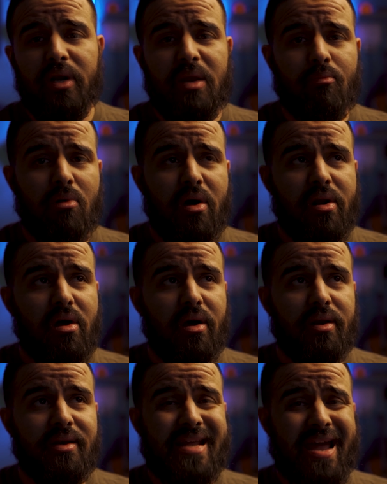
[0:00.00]
brought
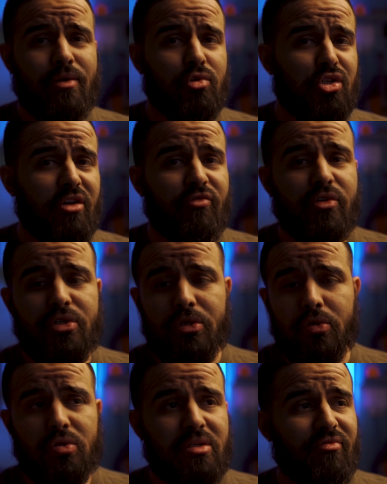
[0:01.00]
on Daniel Schiffer to
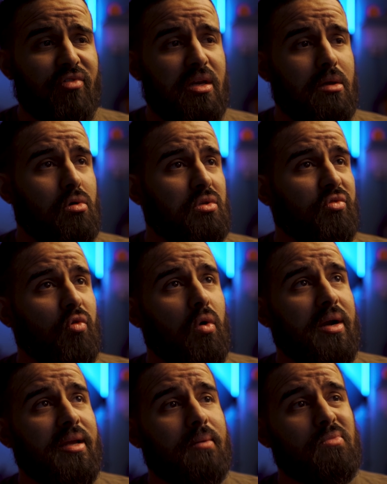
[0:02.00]
do some videos for
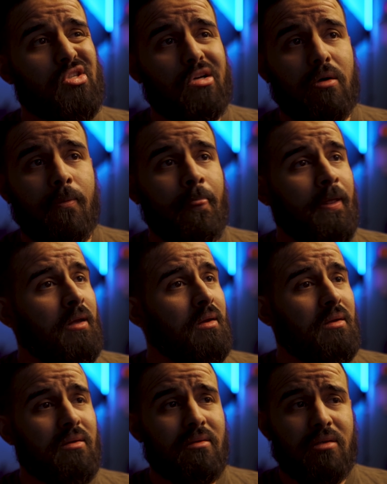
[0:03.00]
him. So
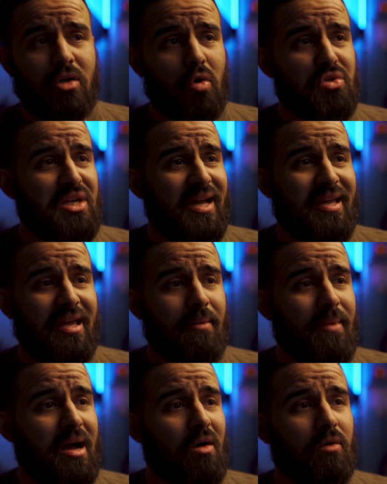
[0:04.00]
go check
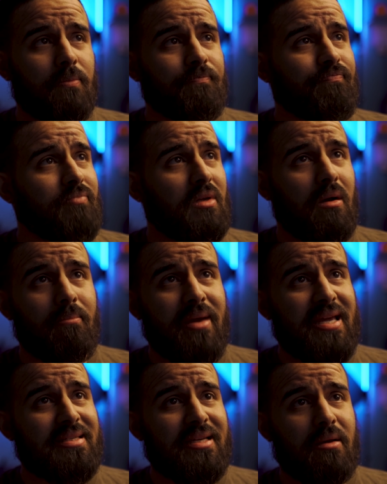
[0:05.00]
him out.
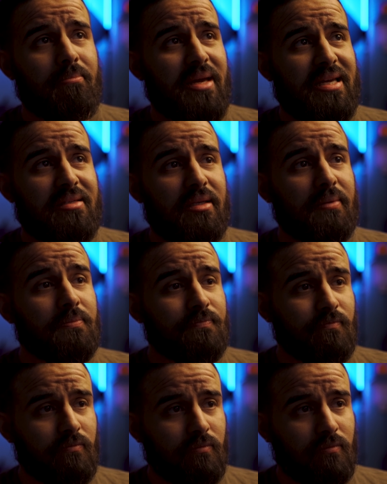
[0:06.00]
Amazing, amazing.
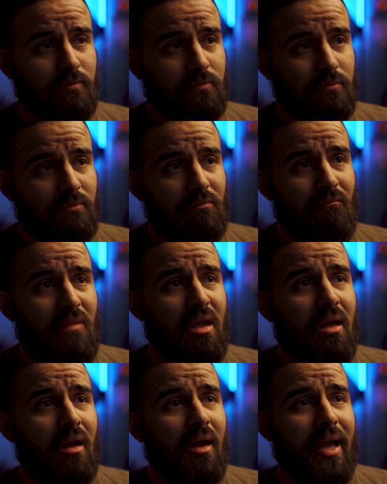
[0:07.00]

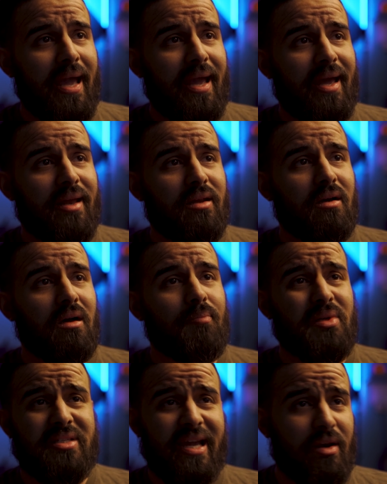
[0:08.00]
And
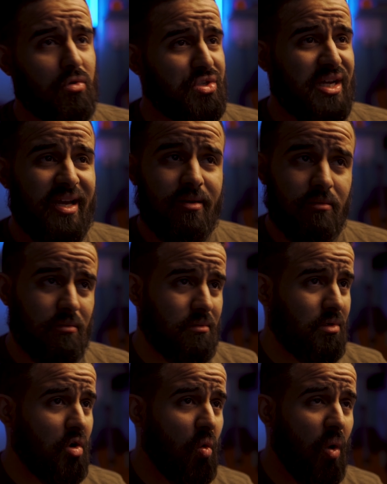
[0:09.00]
Potato Jet,
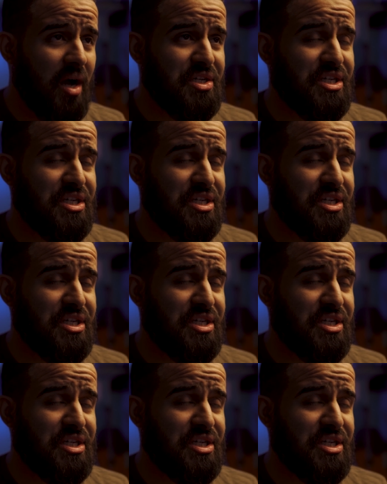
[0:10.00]
go watch